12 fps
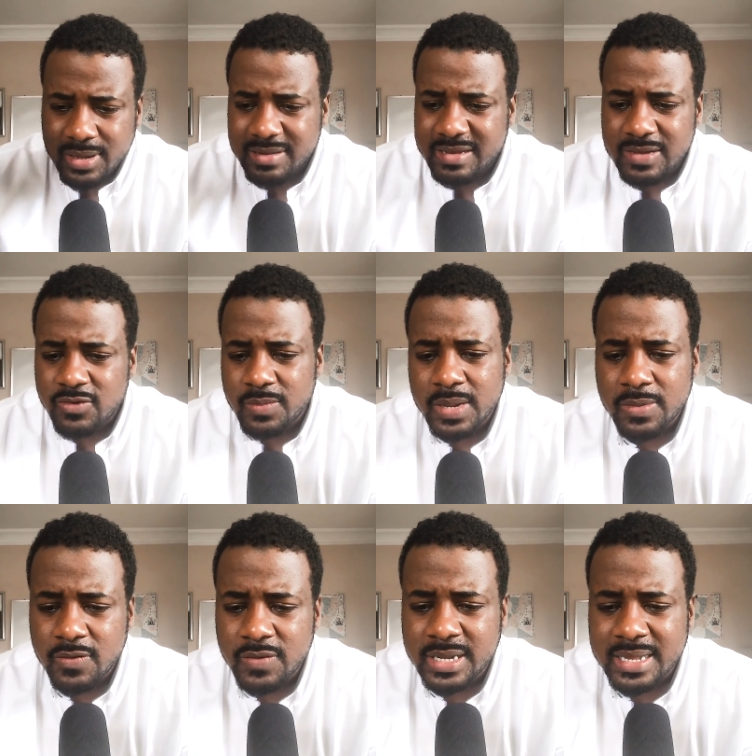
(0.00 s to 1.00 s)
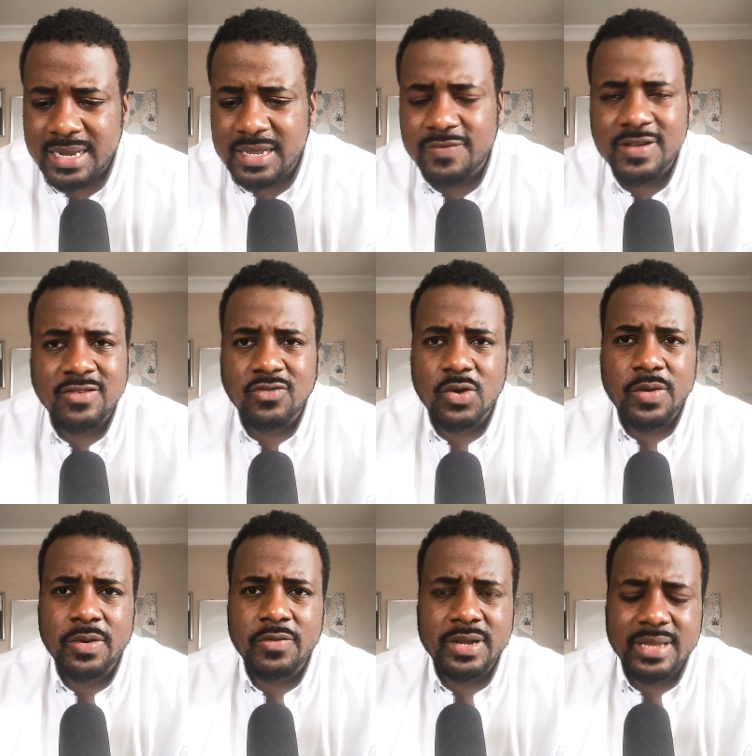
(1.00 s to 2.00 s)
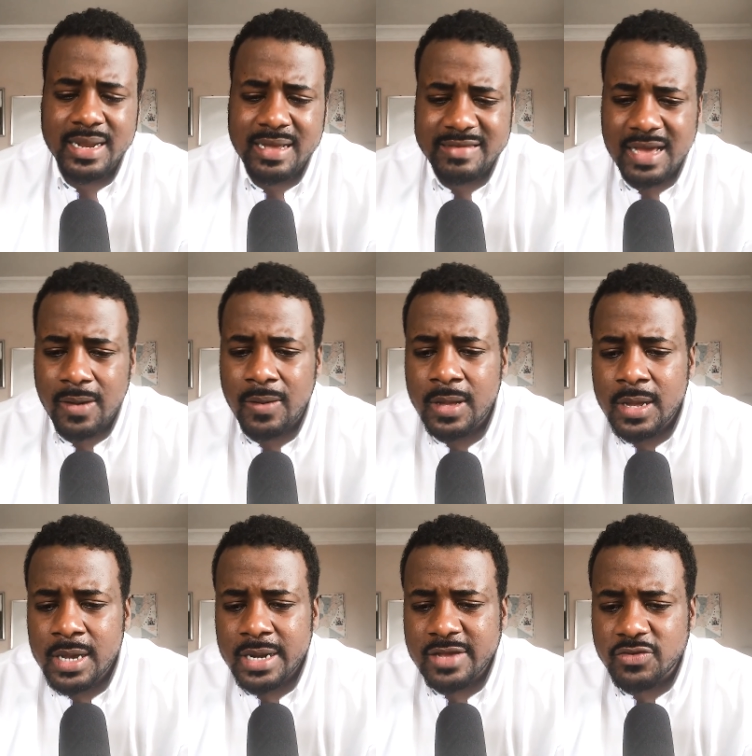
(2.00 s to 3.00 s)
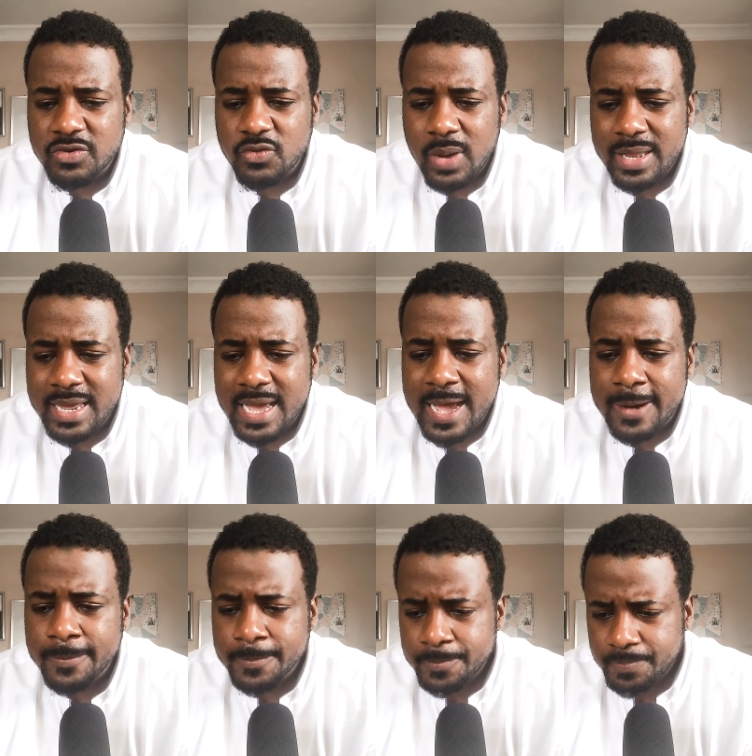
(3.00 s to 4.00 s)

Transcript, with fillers: And the teams would be able to read that. Defenses were able to read that. And that's the reason why they had